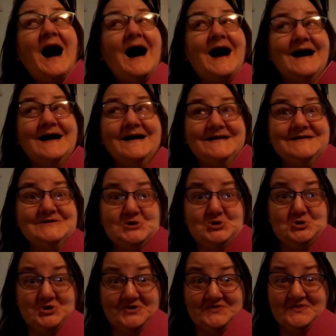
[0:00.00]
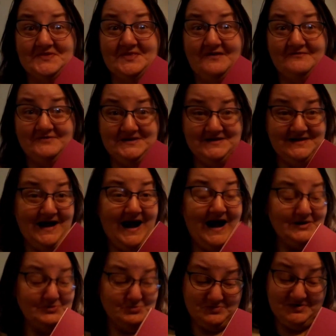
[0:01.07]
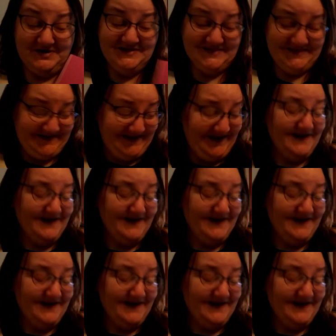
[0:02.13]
I just love it. I really...